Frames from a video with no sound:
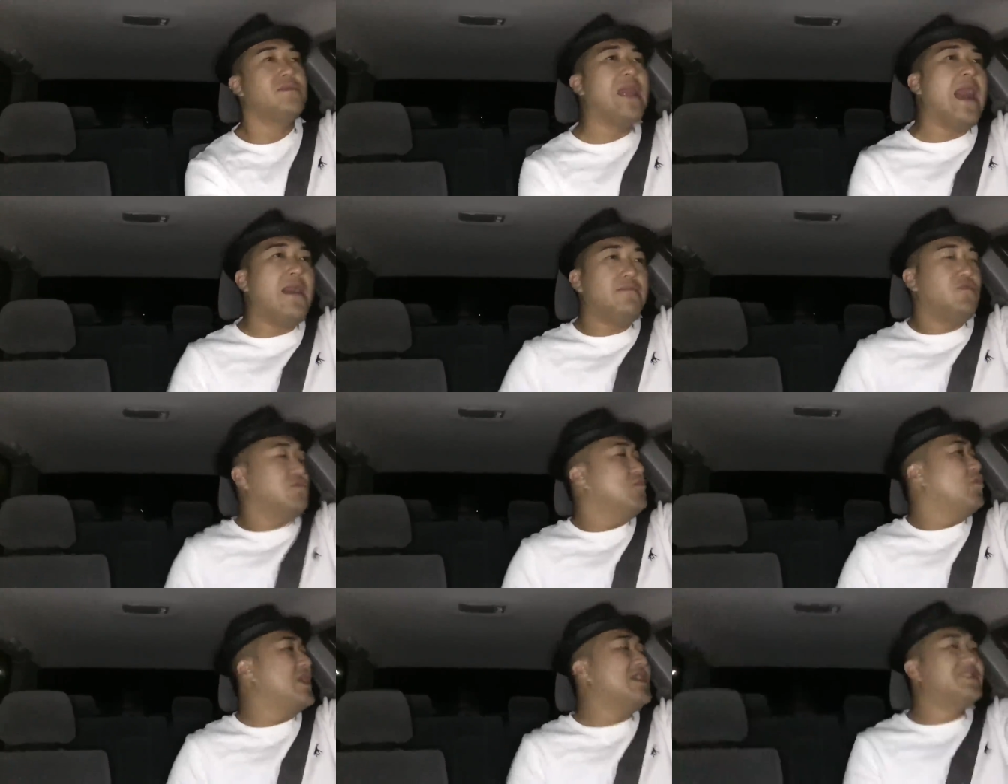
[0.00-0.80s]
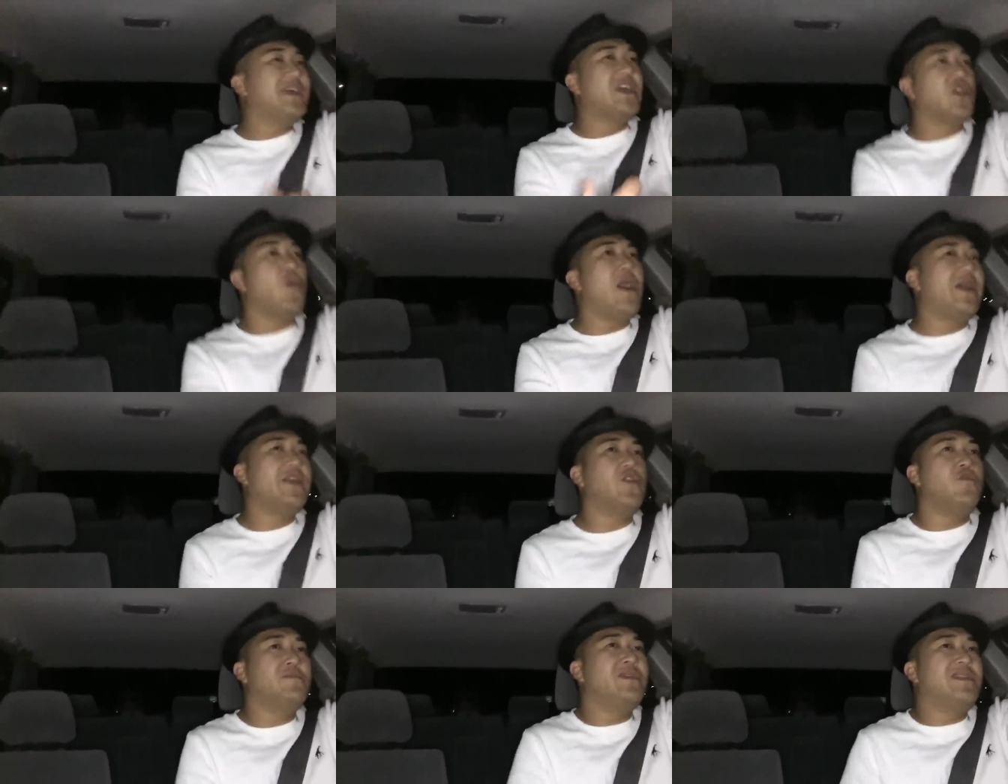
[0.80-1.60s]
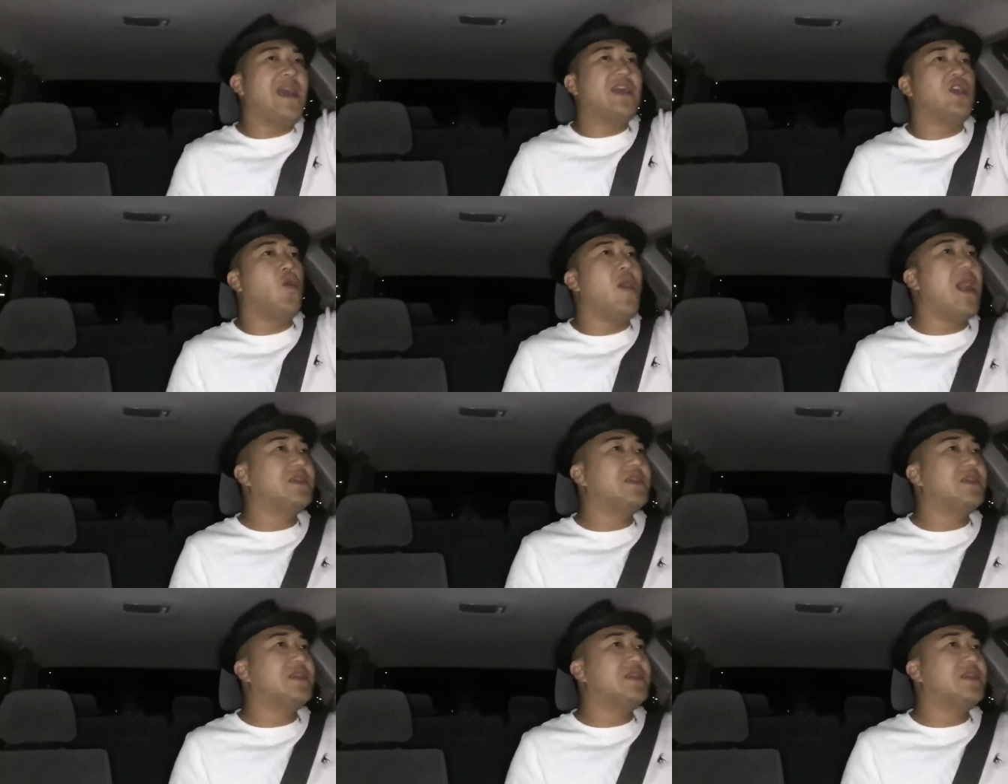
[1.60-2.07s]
Not when I say go out, I don't mean like go